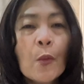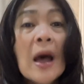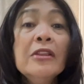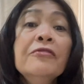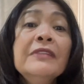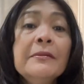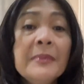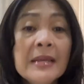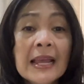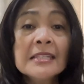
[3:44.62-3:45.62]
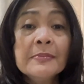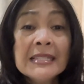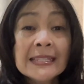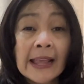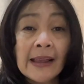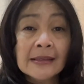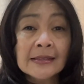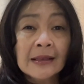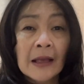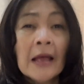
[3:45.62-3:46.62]
one of the biggest
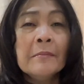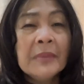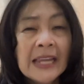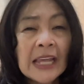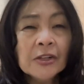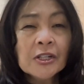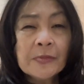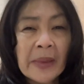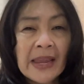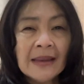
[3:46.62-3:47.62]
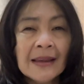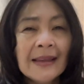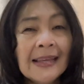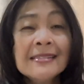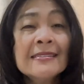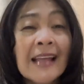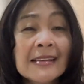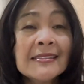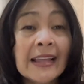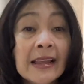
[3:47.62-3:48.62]
mistakes beginners make is
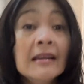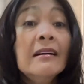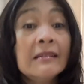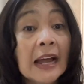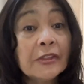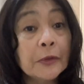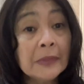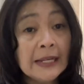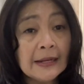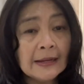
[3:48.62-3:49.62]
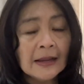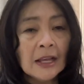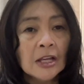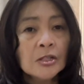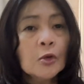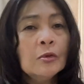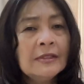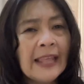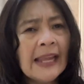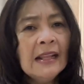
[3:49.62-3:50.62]
testing randomly. So
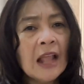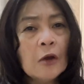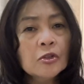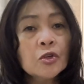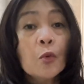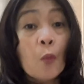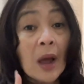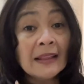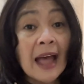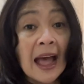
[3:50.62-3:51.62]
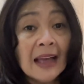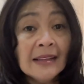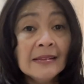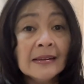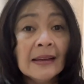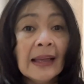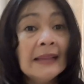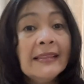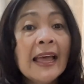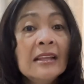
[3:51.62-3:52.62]
they launch one ad
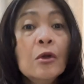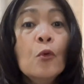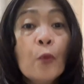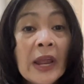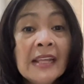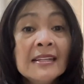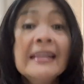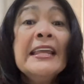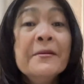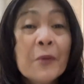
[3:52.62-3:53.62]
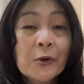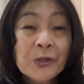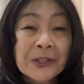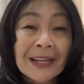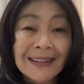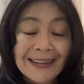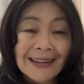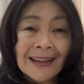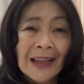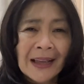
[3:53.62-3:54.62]
and then wait emotionally.
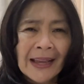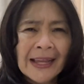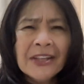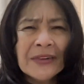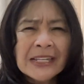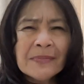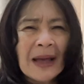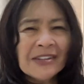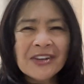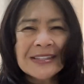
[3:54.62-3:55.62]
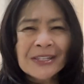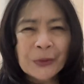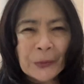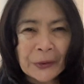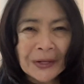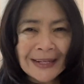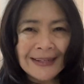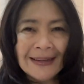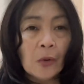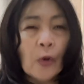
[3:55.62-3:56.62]
Increase budgets too
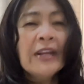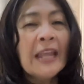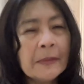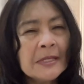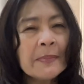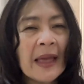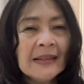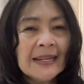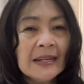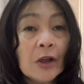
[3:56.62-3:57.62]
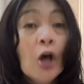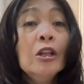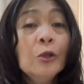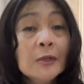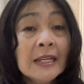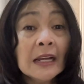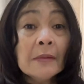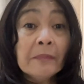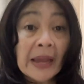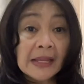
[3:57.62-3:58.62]
early or keep spending on losing
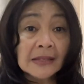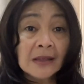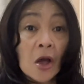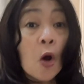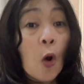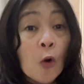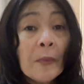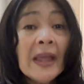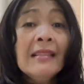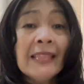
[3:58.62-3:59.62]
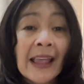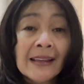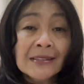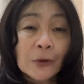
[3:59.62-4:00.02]
campaigns hoping things